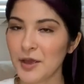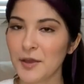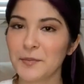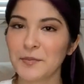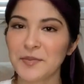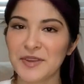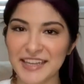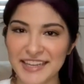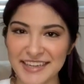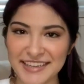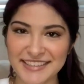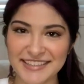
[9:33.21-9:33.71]

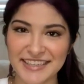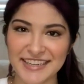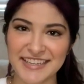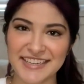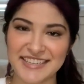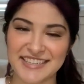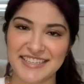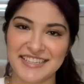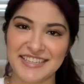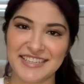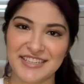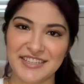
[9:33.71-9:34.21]
pink
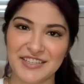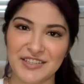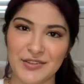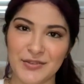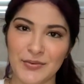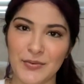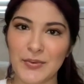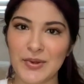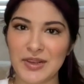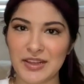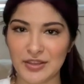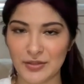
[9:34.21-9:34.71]
daisies
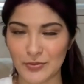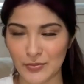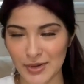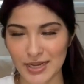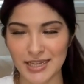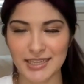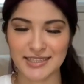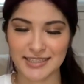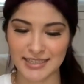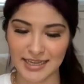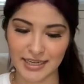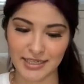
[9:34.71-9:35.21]
with the
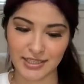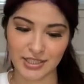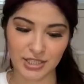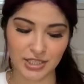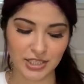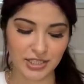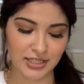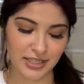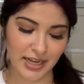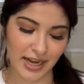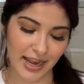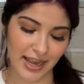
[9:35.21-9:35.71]
white
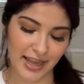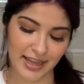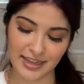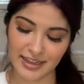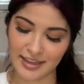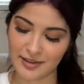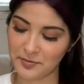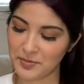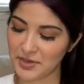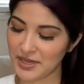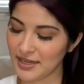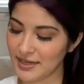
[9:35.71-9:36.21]
center and the
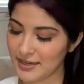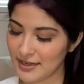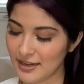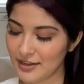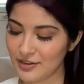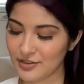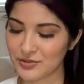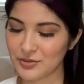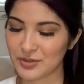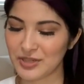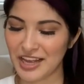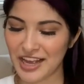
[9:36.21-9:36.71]
pink
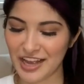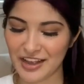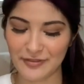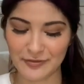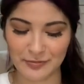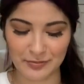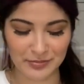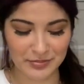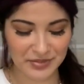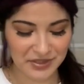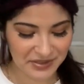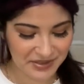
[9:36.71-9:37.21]
nails will have
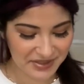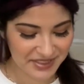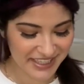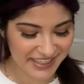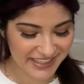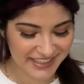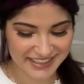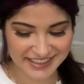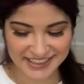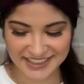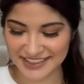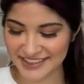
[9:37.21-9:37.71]
blue
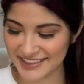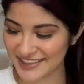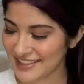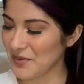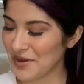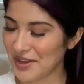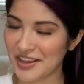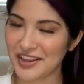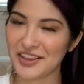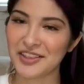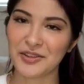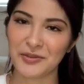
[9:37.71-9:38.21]
daisies
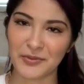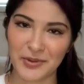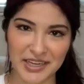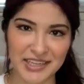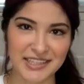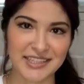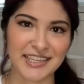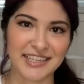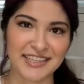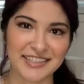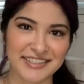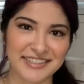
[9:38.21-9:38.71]
with the white
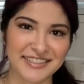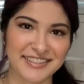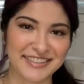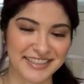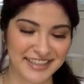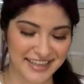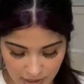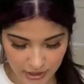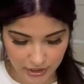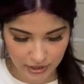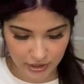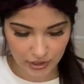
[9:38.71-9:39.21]
center.
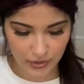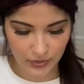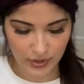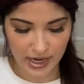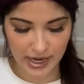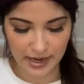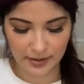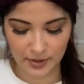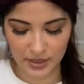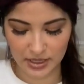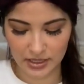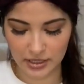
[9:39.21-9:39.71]
So
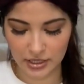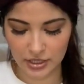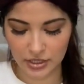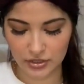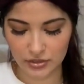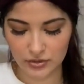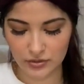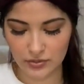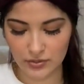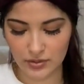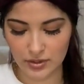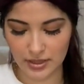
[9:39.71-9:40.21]
I'm gonna
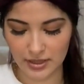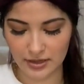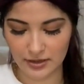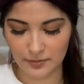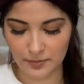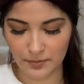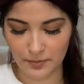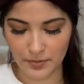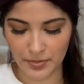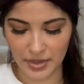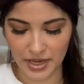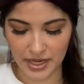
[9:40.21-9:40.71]
do the
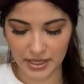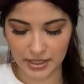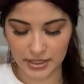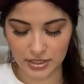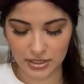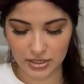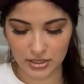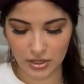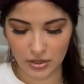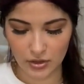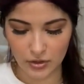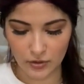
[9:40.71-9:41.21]
base
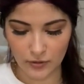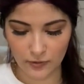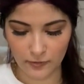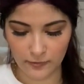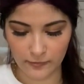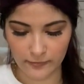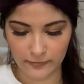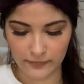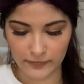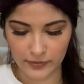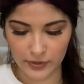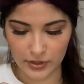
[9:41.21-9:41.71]
coat
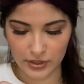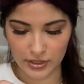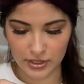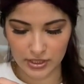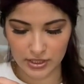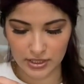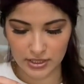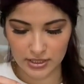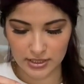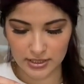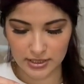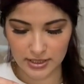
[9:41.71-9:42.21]

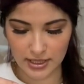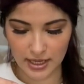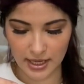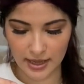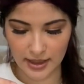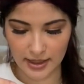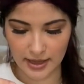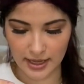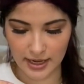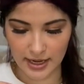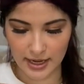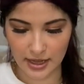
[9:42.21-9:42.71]
first and
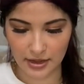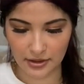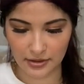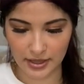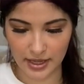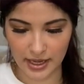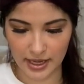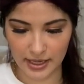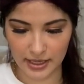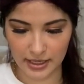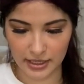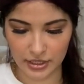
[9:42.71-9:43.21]
then I'll
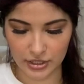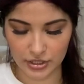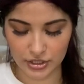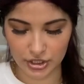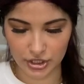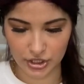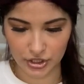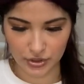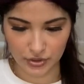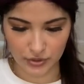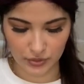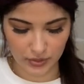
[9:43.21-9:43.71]
get
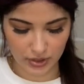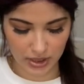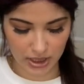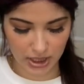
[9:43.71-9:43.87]
into